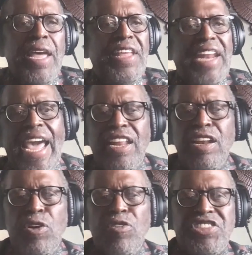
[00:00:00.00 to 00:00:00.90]
And then they had
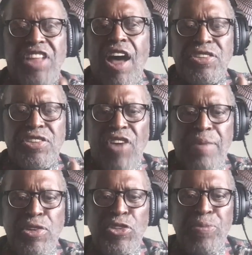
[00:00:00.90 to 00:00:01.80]
the little Stars and
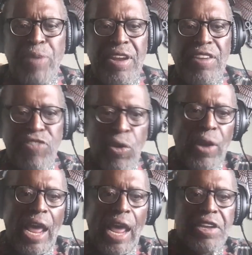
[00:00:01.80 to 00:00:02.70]
Stripes newspaper that
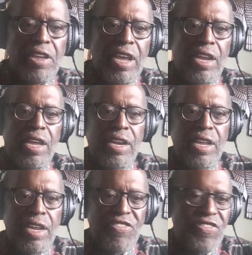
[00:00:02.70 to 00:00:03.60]
floated out
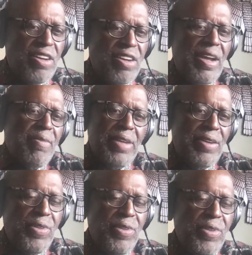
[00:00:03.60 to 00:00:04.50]
in the field. I
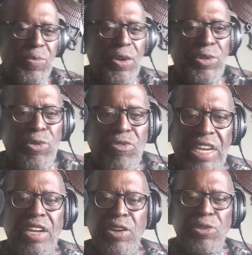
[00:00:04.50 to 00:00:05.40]
mean, what we going to do
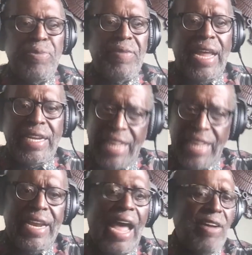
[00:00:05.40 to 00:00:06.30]
reading a newspaper like
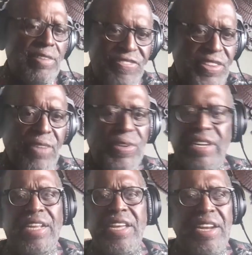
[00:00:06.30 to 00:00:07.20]
that out in the field?
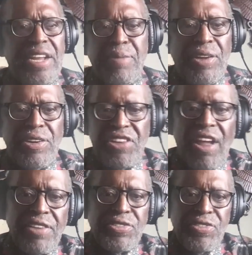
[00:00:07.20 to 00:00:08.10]
We didn't care nothing about the
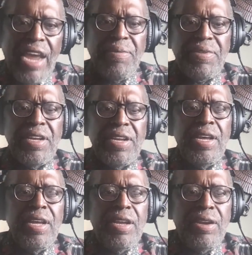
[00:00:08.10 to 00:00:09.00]
Stars and Stripes
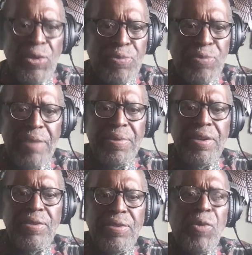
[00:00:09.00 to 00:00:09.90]

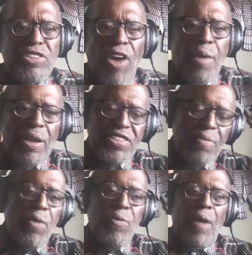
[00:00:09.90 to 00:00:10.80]
newspaper. We want to talk about
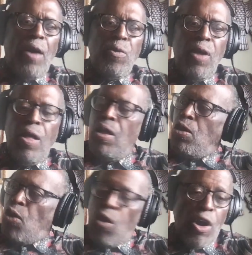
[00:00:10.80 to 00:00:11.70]
something about
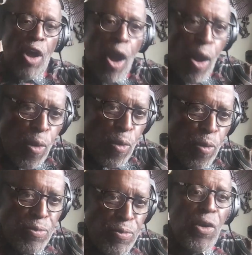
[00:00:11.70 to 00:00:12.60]
going
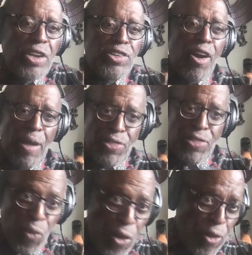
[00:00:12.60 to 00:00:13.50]
home. We want to talk
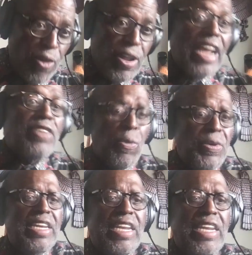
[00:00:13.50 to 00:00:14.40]
about the world. And that's
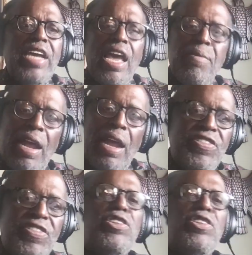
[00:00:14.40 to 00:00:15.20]
what we did. When we came out in the field,